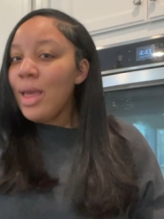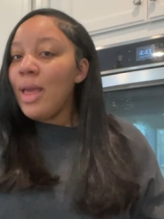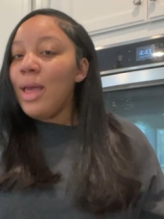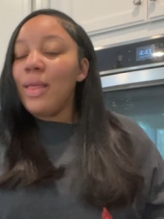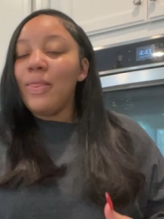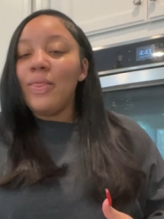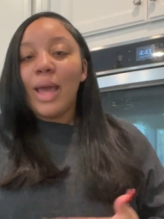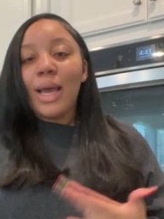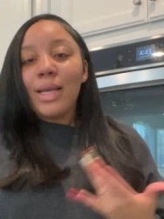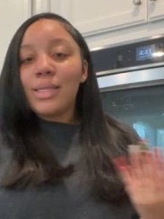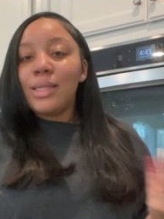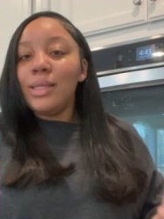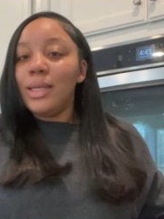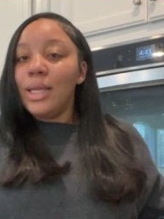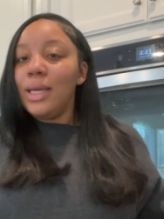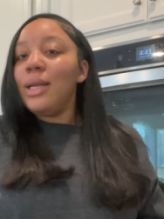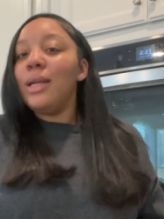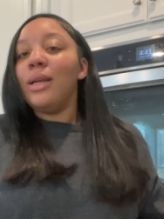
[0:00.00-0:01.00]
that's
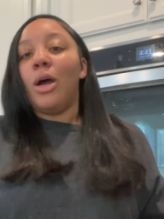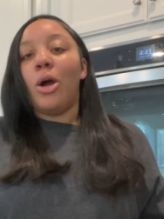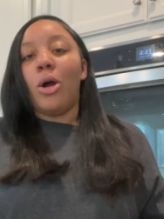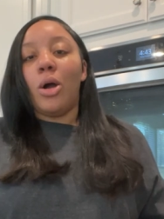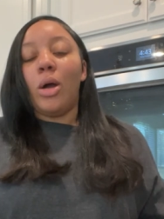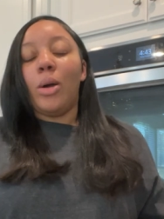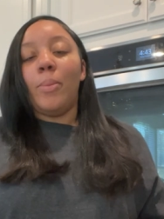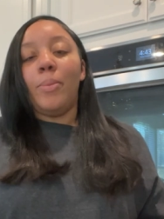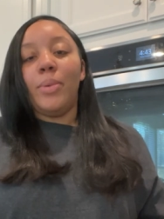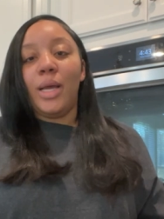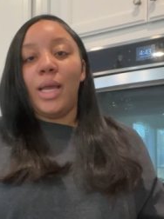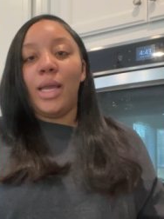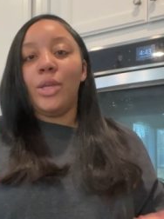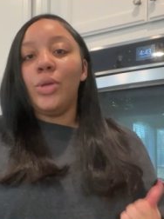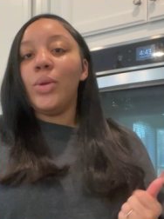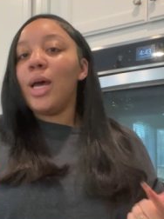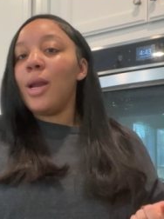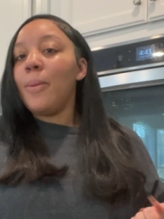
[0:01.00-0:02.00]
lit and all. But
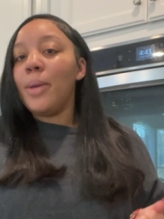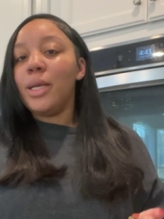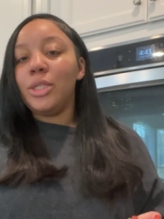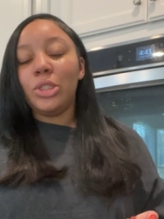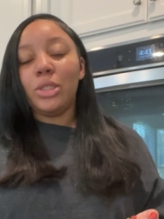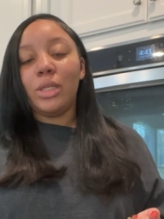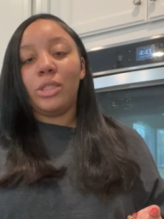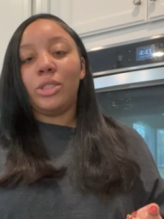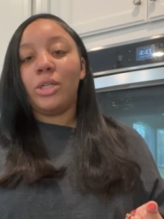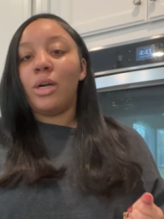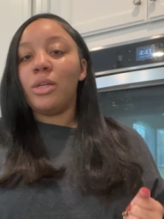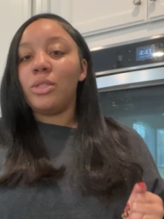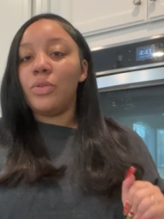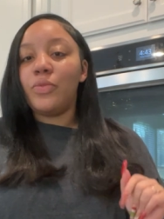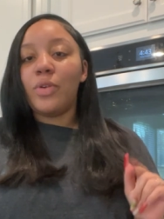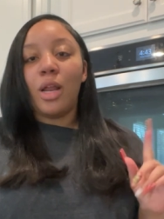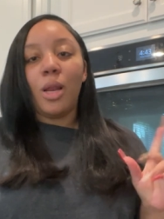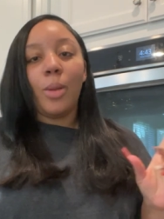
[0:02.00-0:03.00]
you got to make sure that you're also
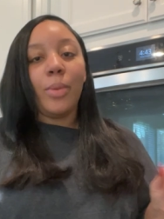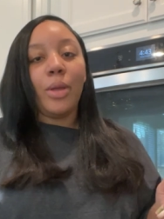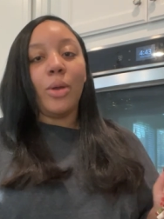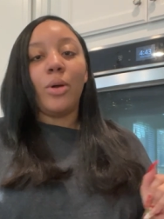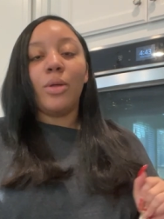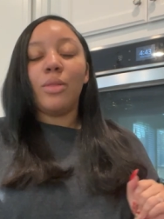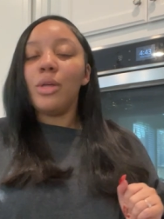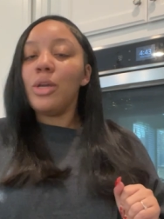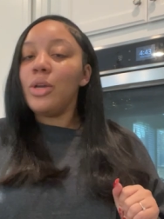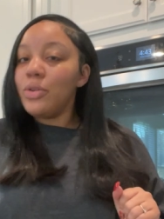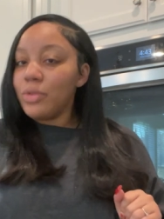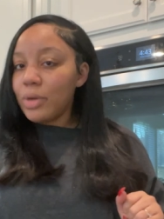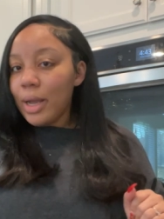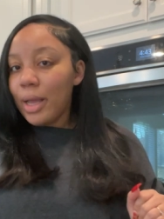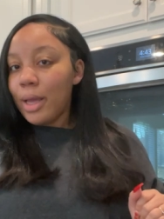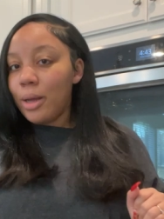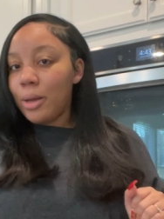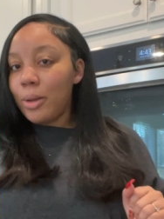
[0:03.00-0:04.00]
following me on the
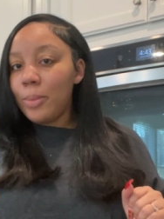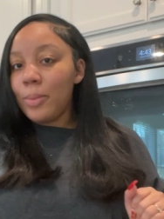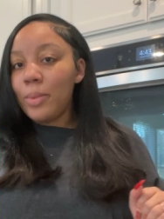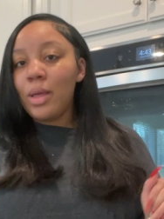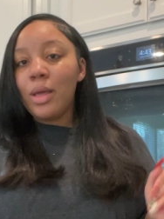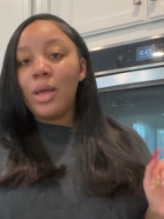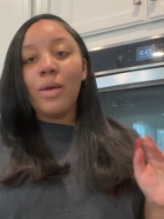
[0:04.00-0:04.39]
gram